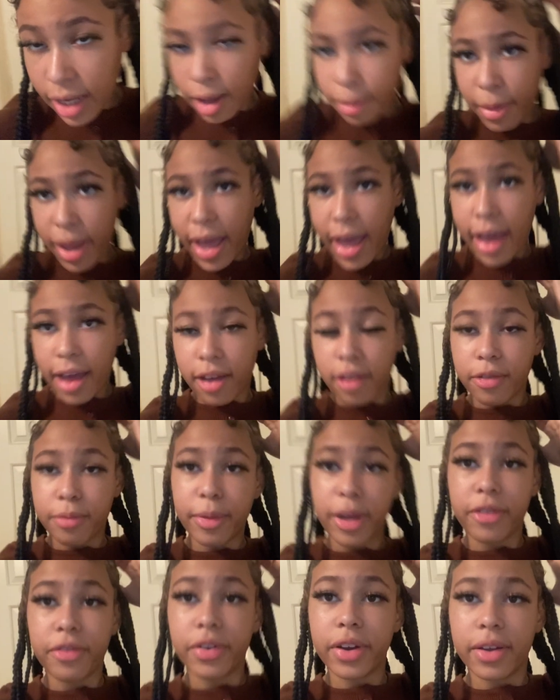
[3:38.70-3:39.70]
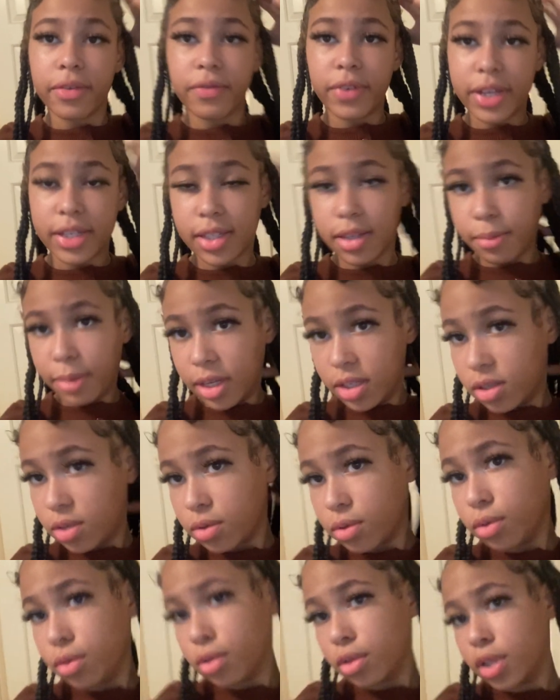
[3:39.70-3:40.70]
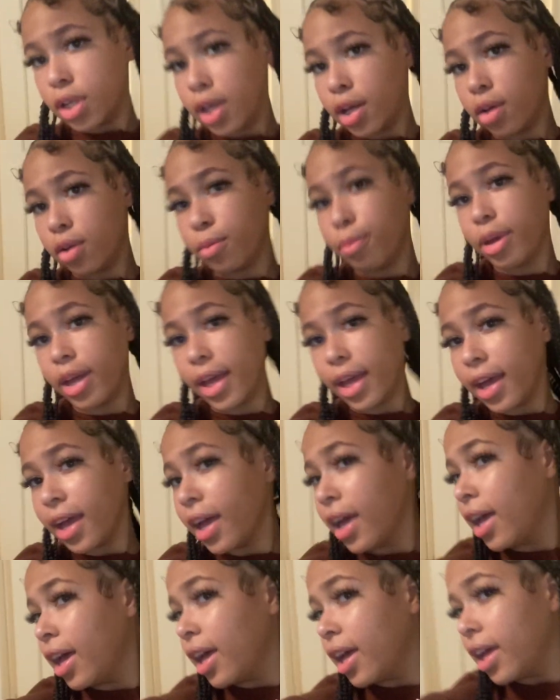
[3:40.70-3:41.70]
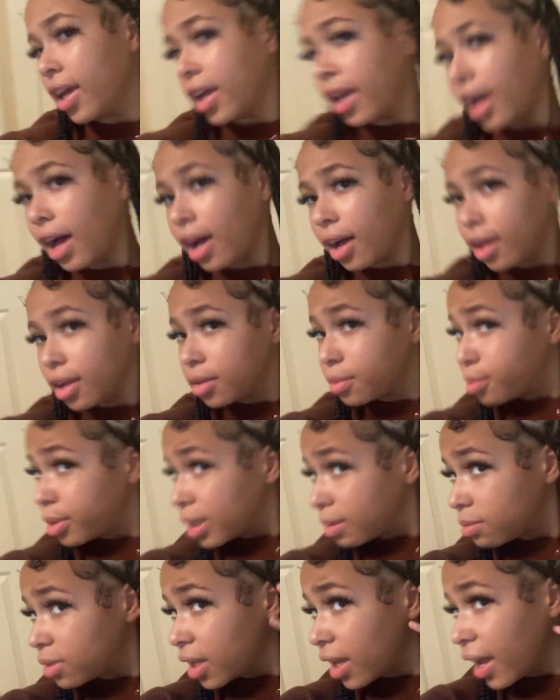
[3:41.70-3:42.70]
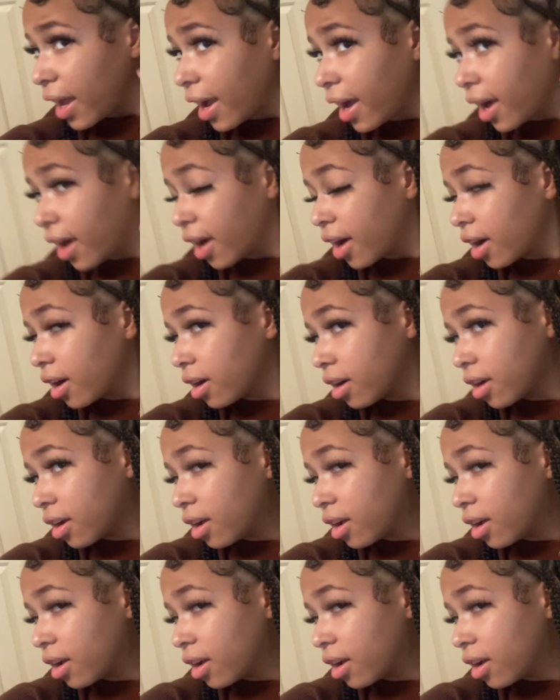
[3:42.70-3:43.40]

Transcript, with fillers: I'm gonna have my friend fix them at school though. But y'all peep the hair.